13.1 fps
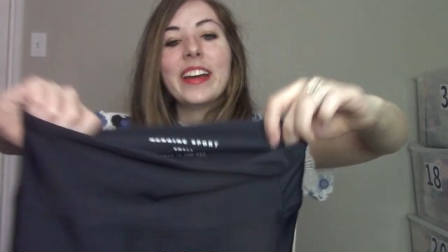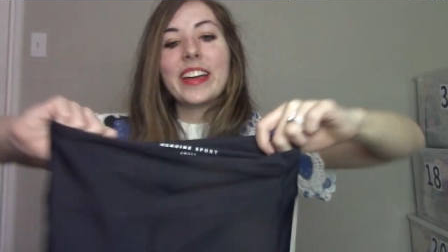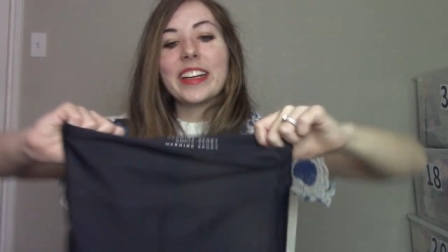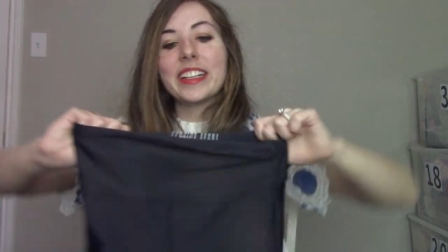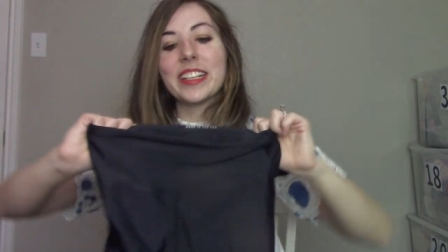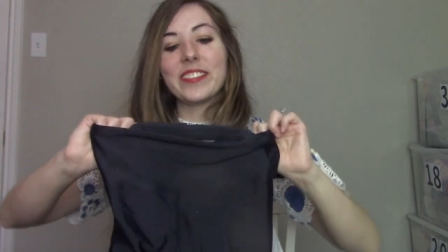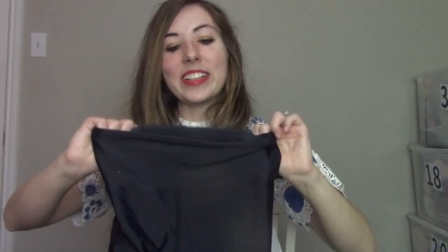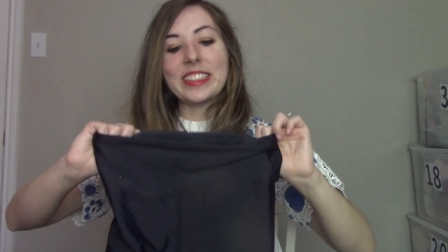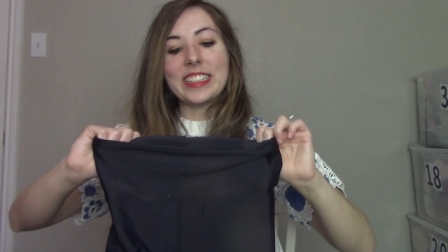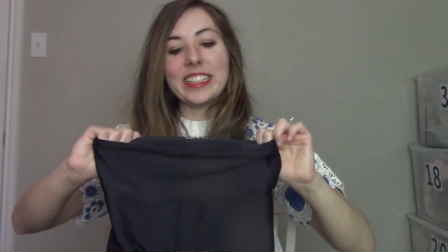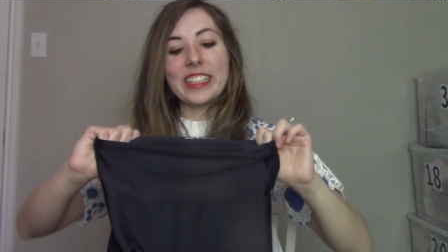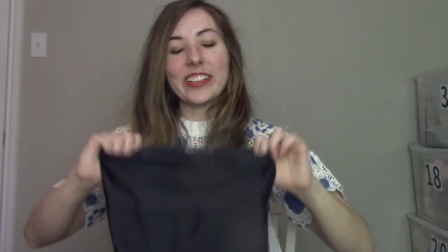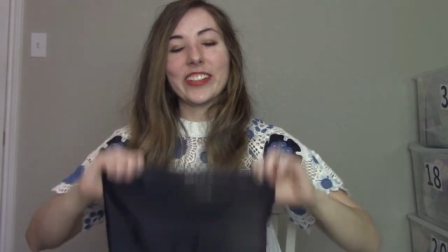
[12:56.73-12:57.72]
Anytime I
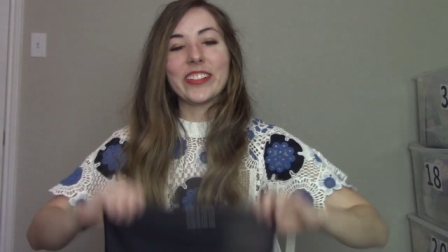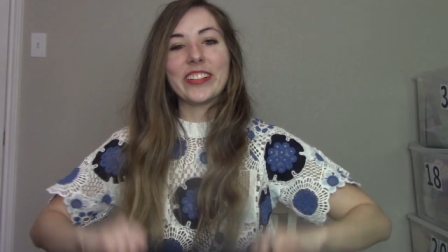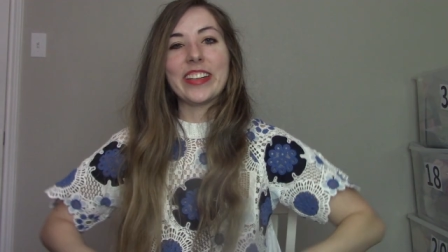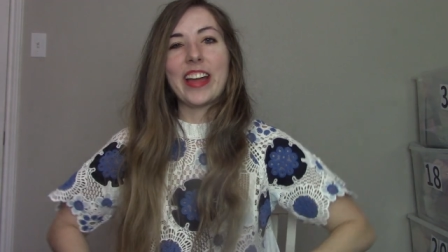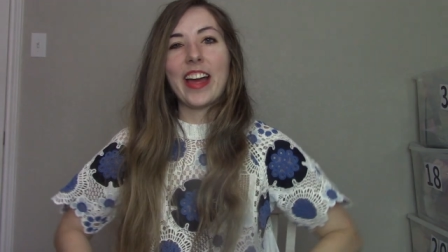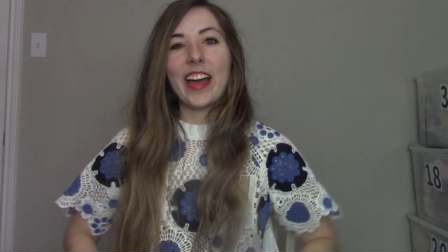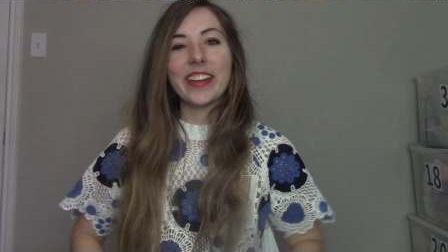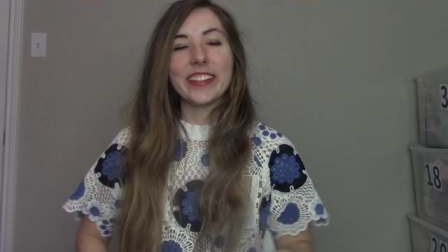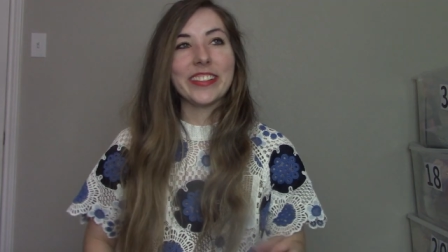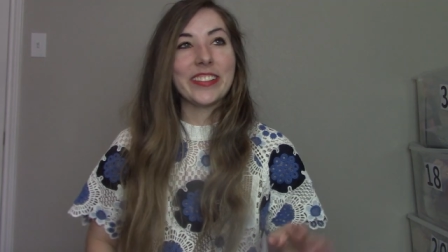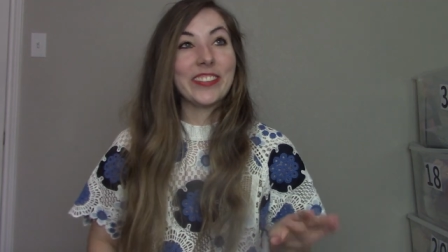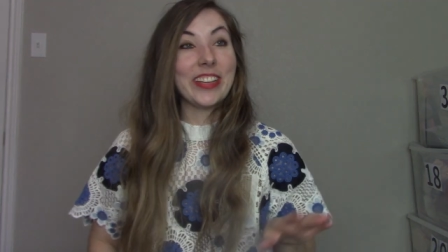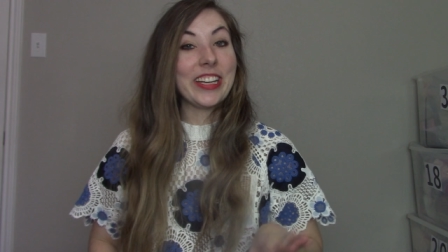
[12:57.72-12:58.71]
see heroin, I,
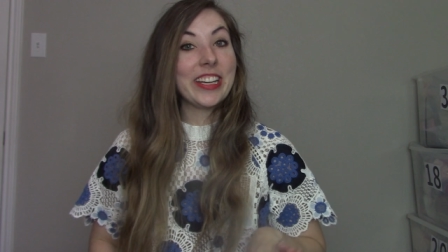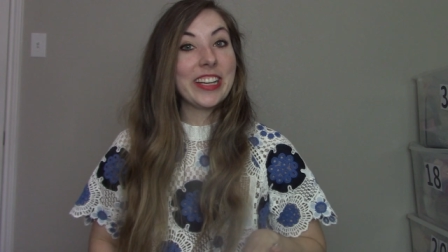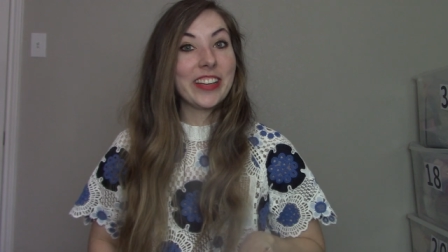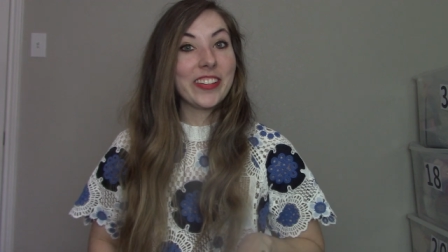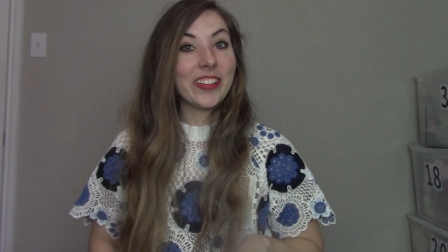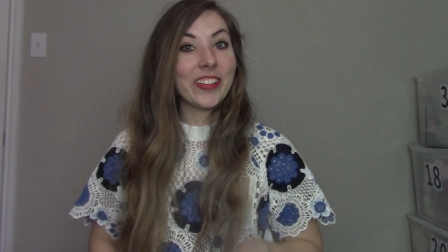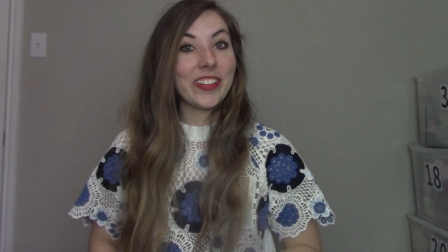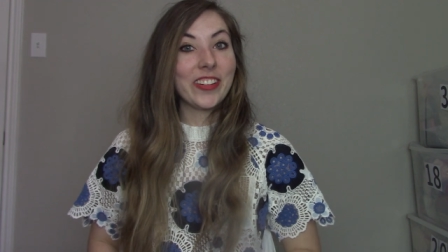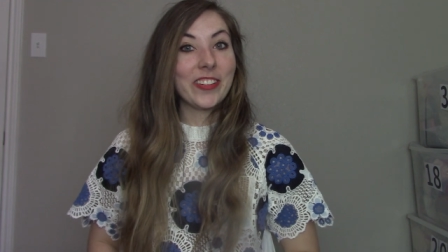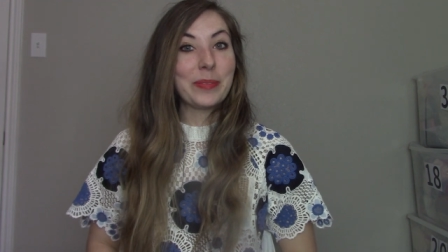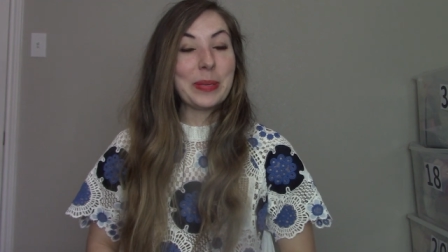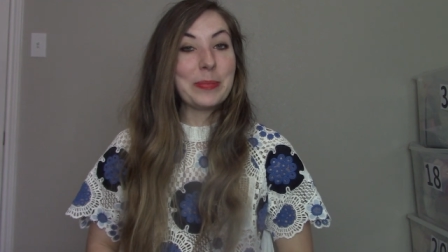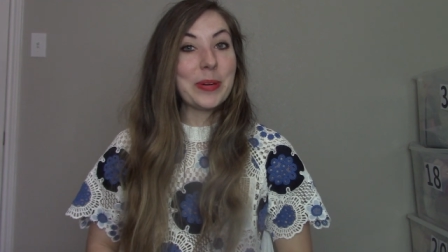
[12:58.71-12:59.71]
if any other
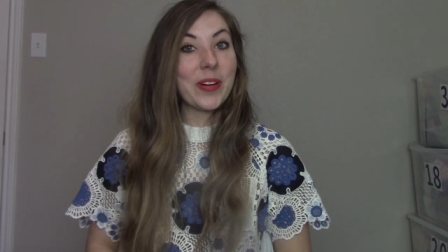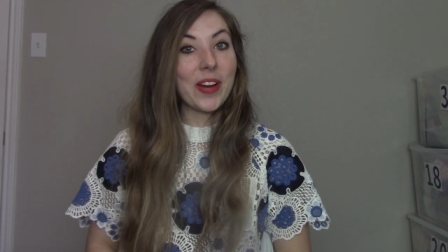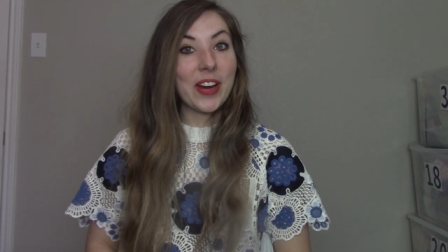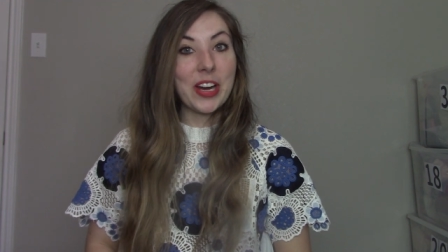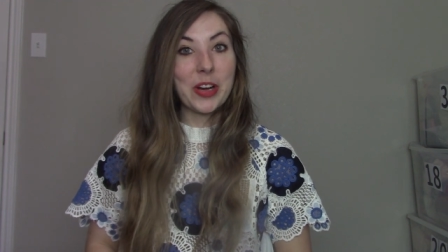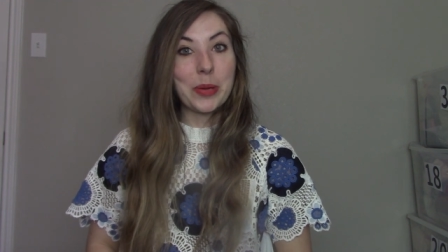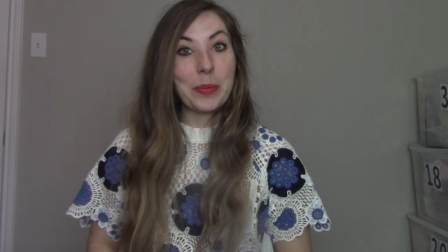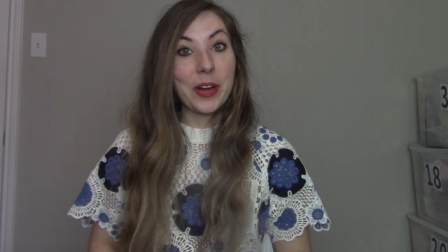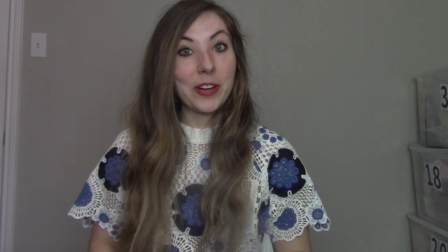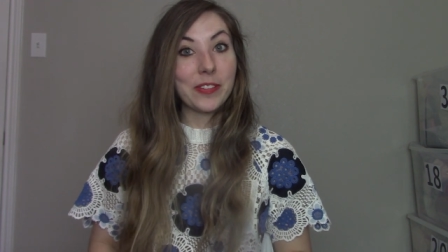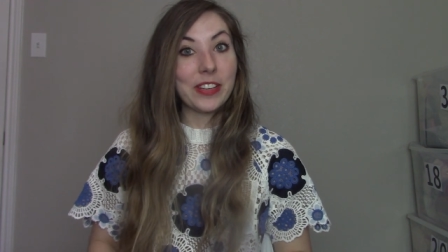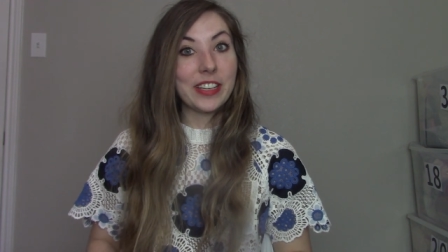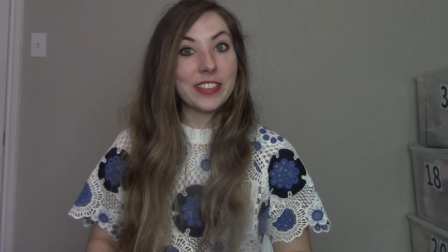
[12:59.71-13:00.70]
people are Harry
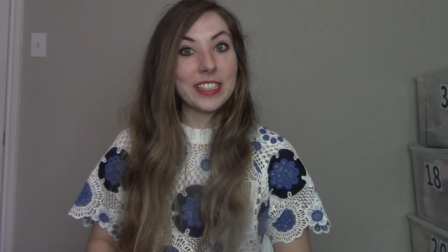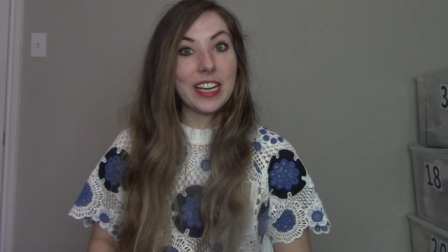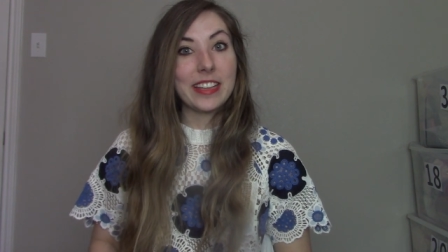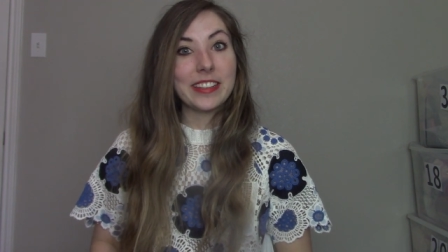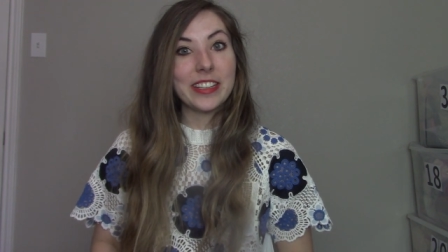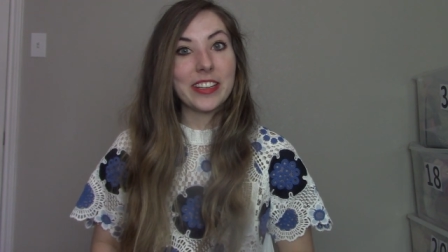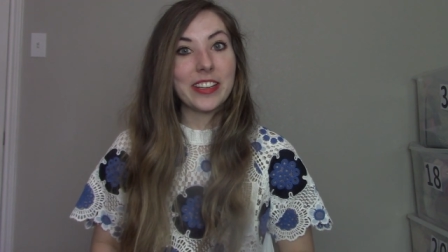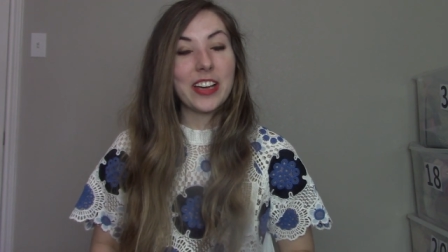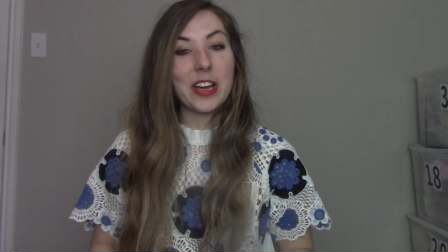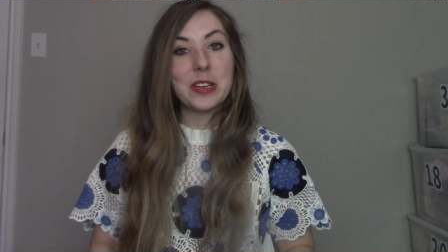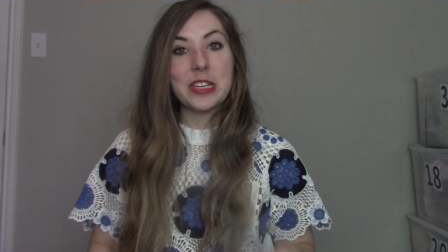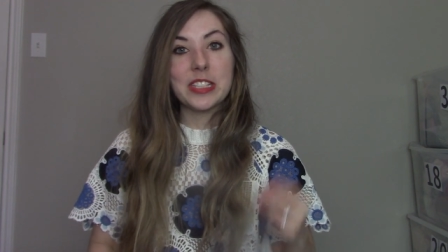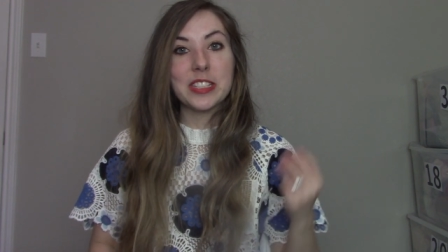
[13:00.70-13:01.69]
Potter fans, I think
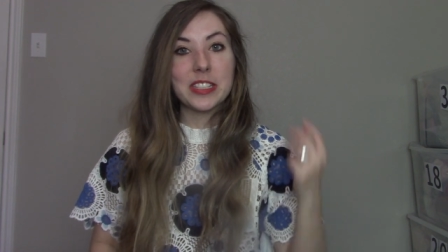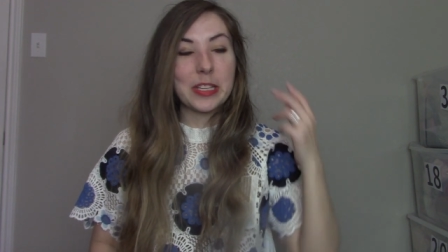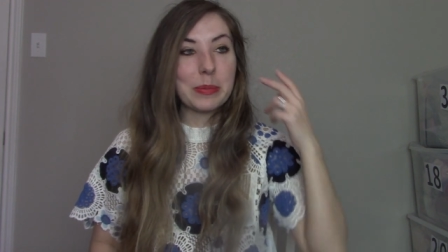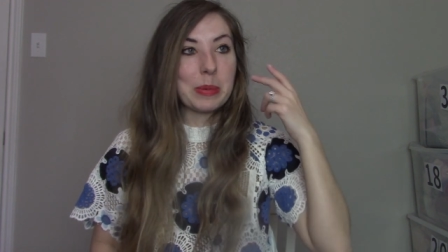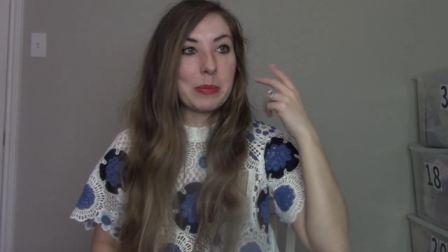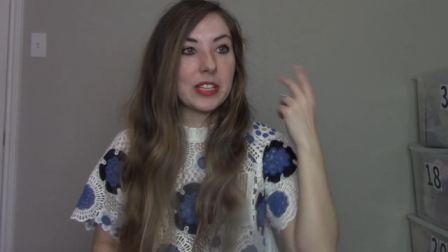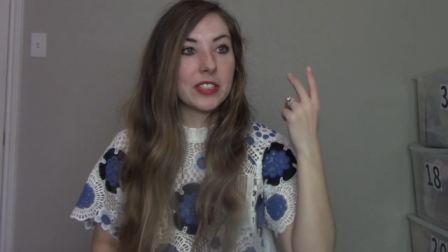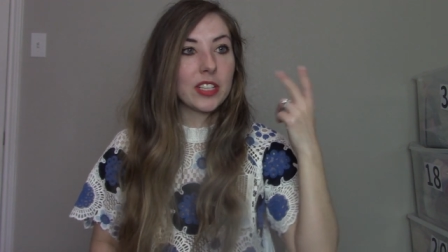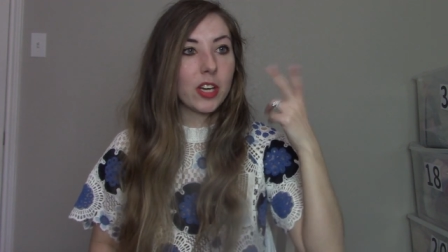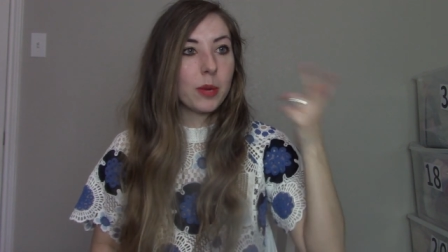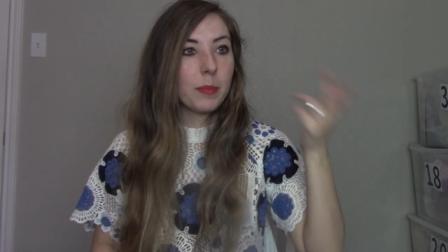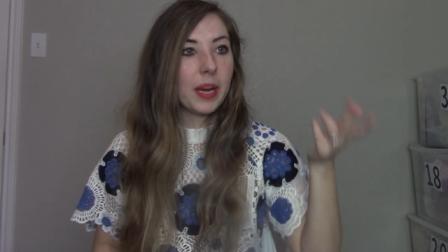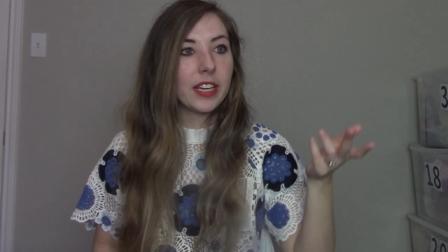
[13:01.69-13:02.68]
I instantly, my brain's like,
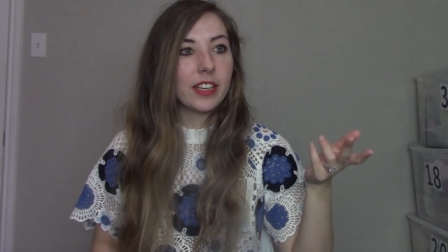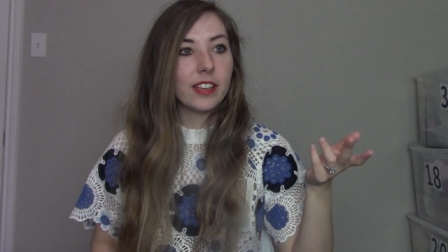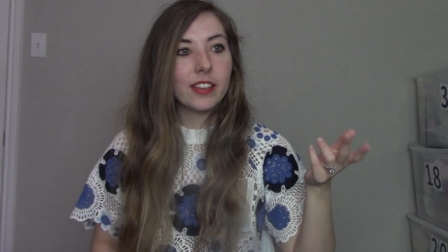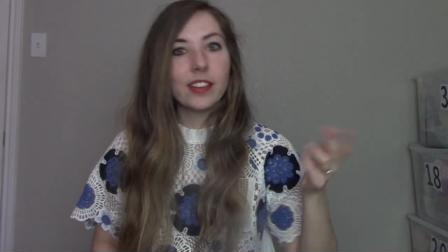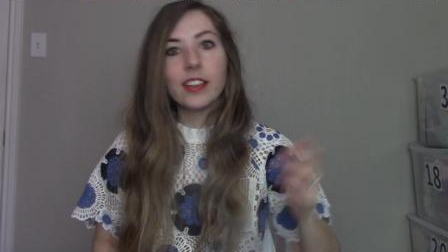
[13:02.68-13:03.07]
Hermione.